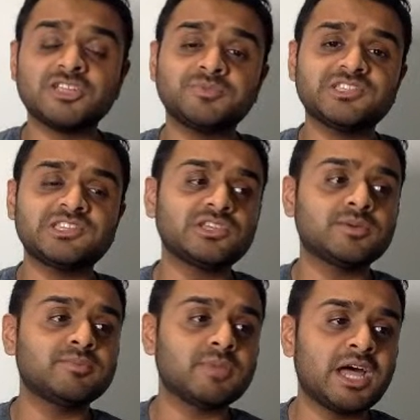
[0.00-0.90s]

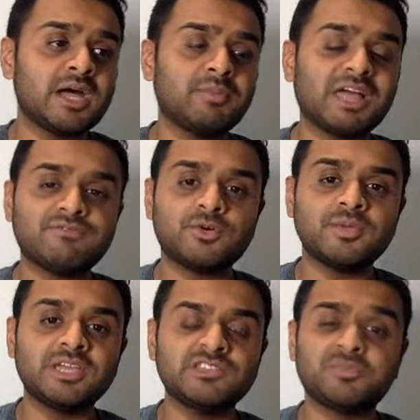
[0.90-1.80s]
system platform
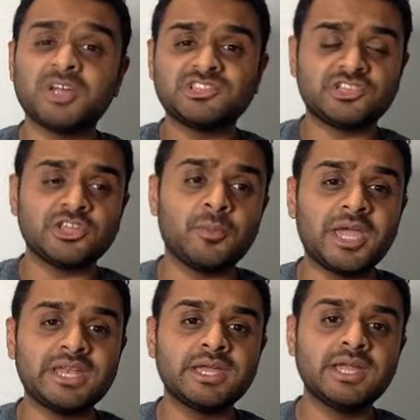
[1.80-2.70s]
is you purchase a
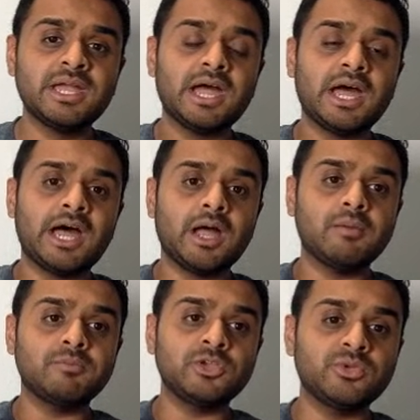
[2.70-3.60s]
domain.
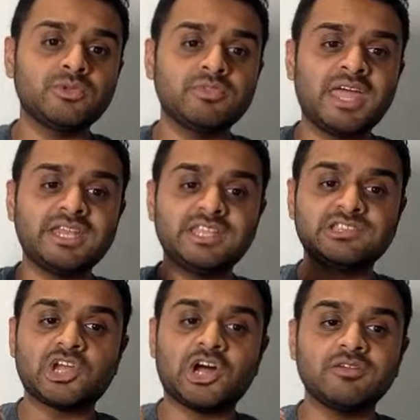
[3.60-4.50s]
You then need
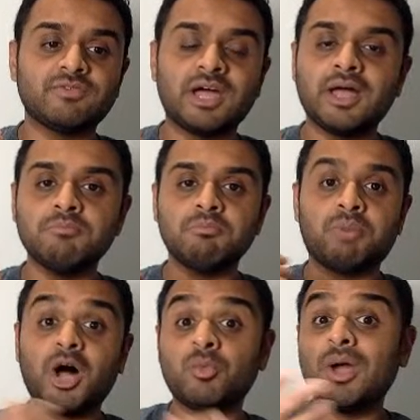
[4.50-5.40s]
to kind of
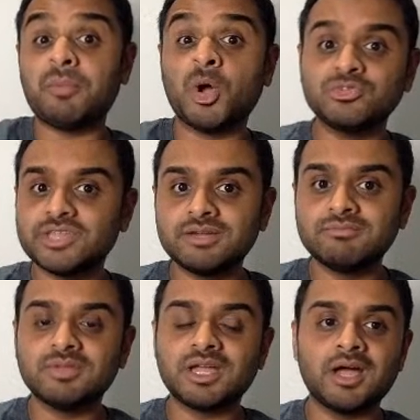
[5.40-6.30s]
buy web hosting,
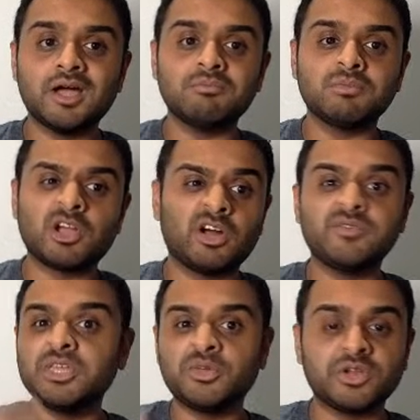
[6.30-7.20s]
kind of
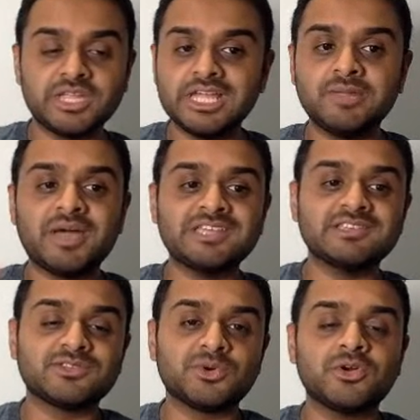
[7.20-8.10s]
either on a yearly
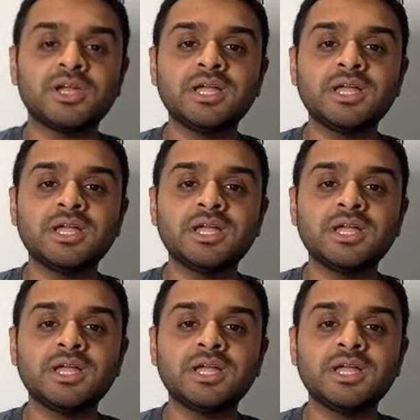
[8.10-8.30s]
basis or